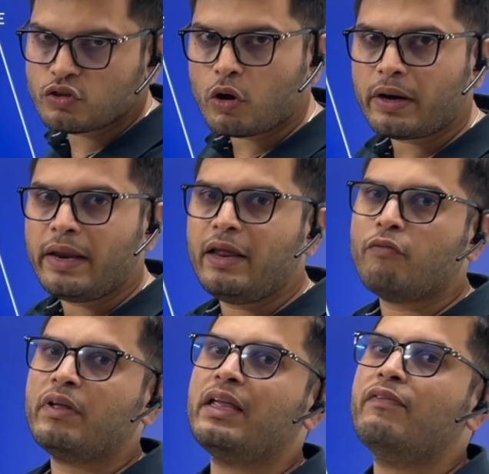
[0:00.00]
or any of
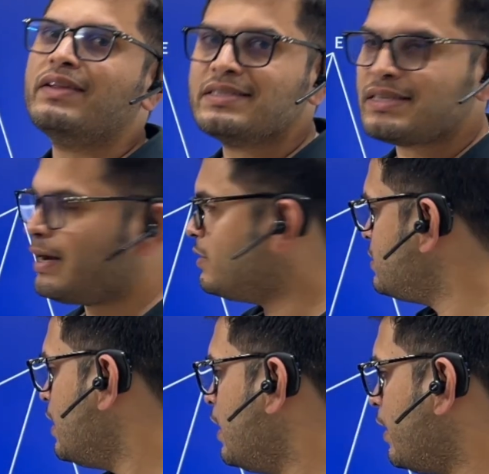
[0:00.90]
the given sides,
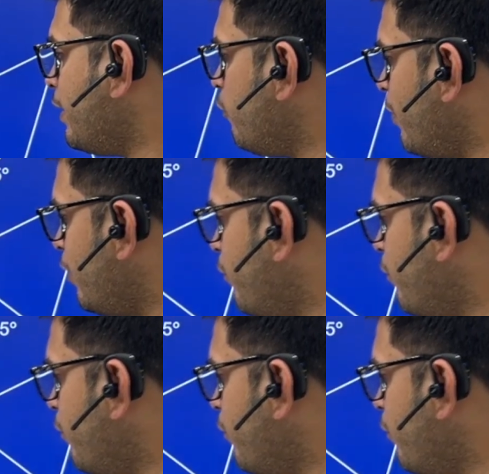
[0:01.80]
right, where